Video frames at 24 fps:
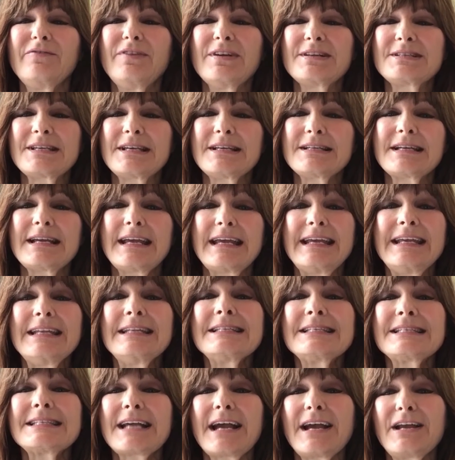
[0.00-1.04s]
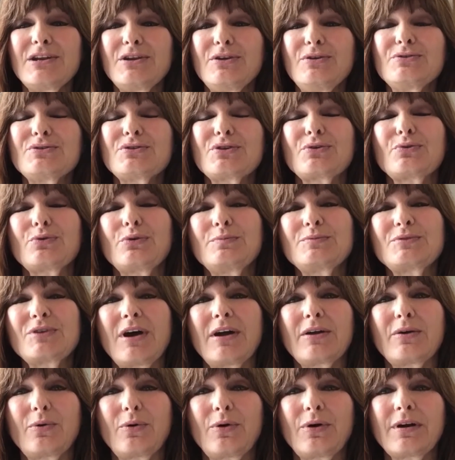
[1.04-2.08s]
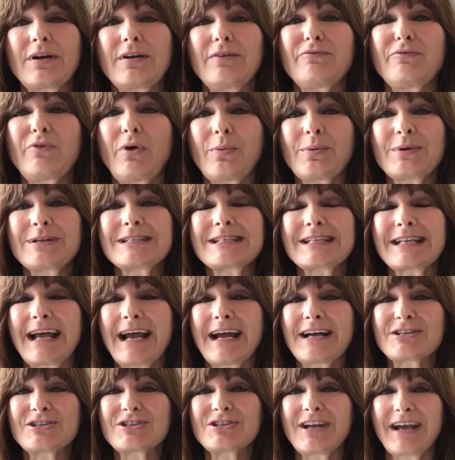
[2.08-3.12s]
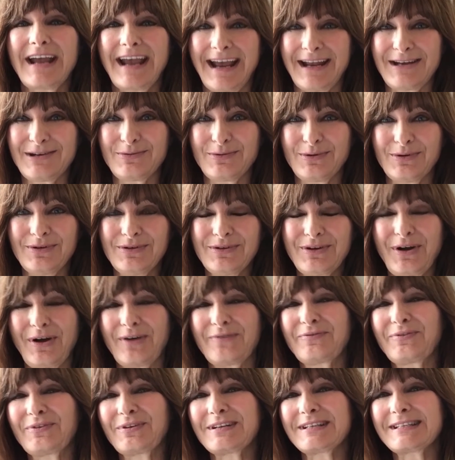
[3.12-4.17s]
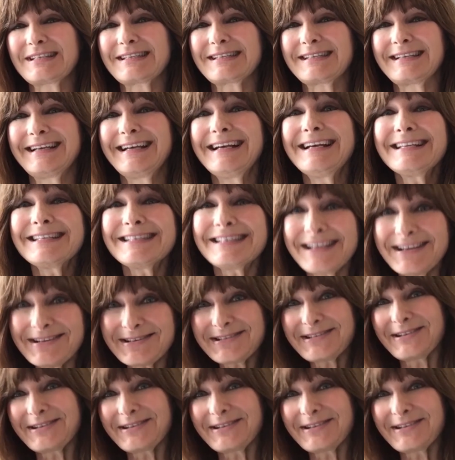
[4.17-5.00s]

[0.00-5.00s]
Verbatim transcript: visit insightusergroup.org forward slash annual conference. See you